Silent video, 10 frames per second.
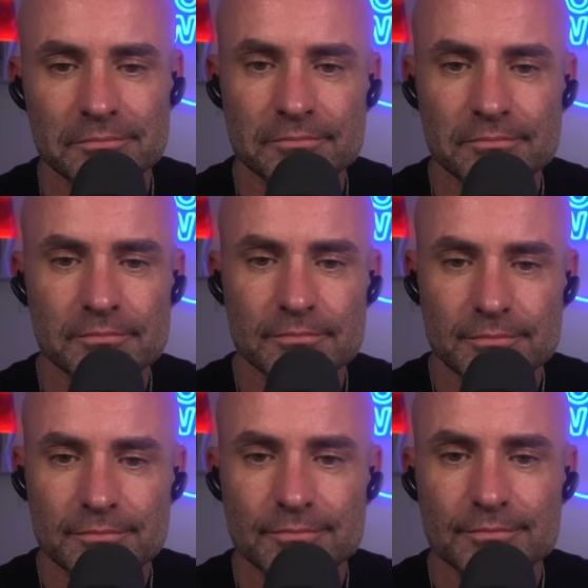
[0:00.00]

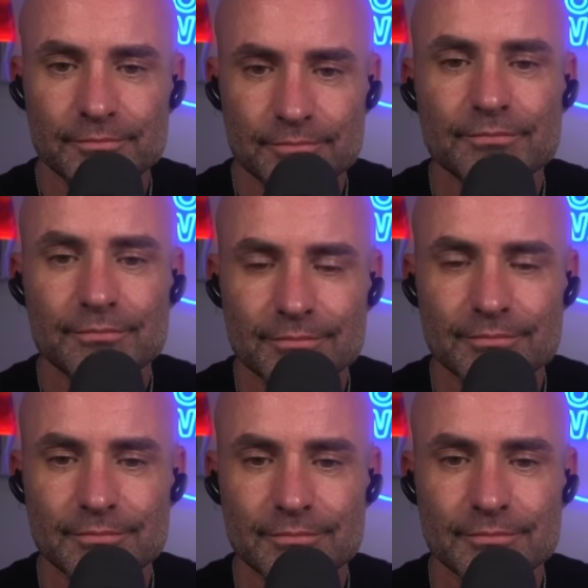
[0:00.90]

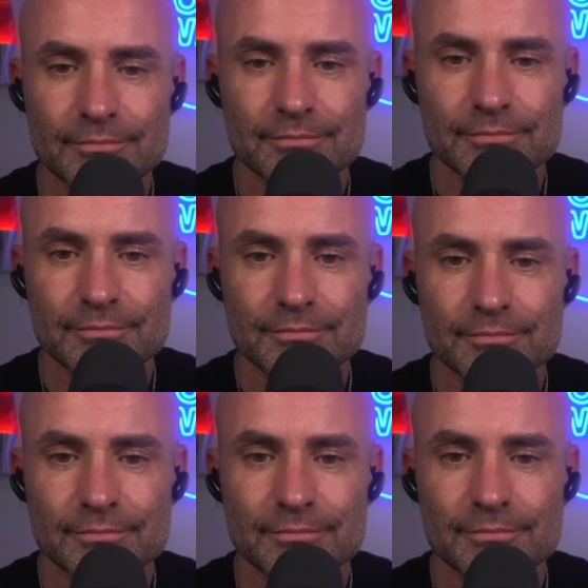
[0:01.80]

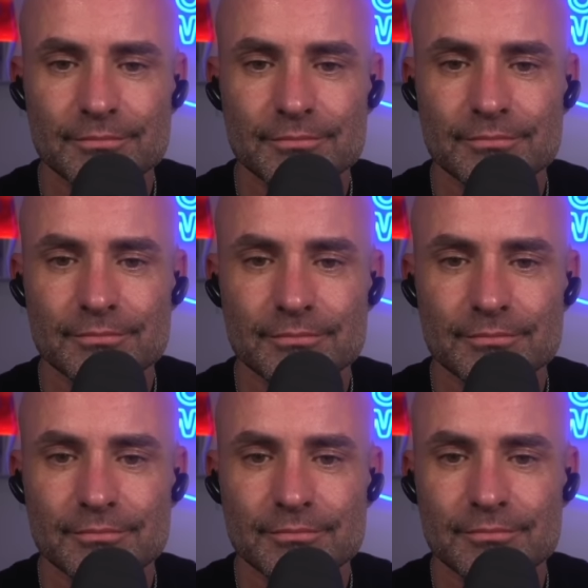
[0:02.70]

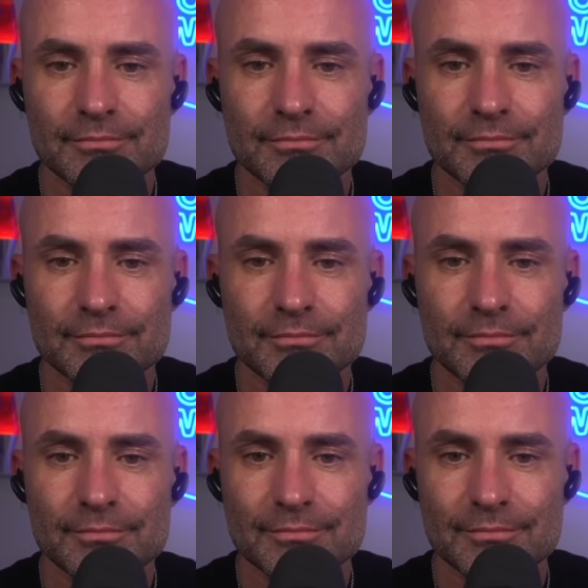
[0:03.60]

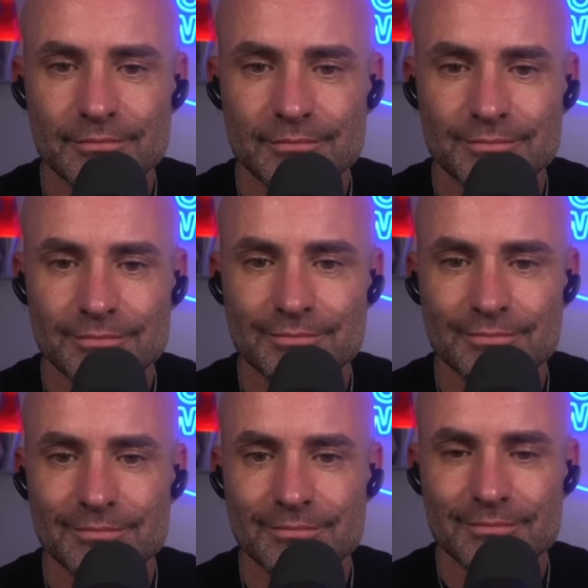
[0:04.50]

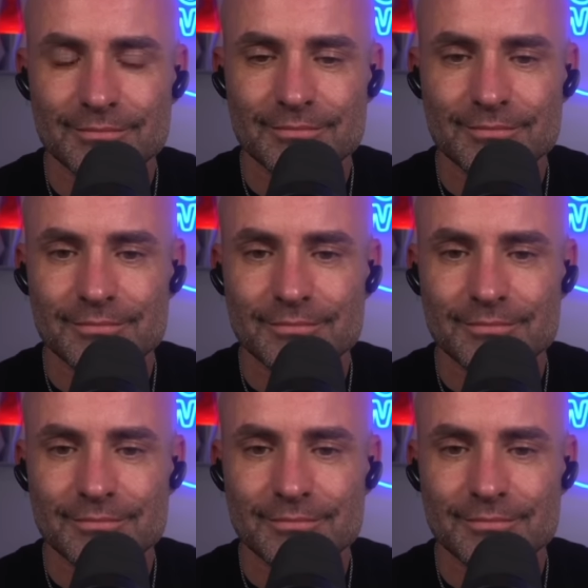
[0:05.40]
(not speaking)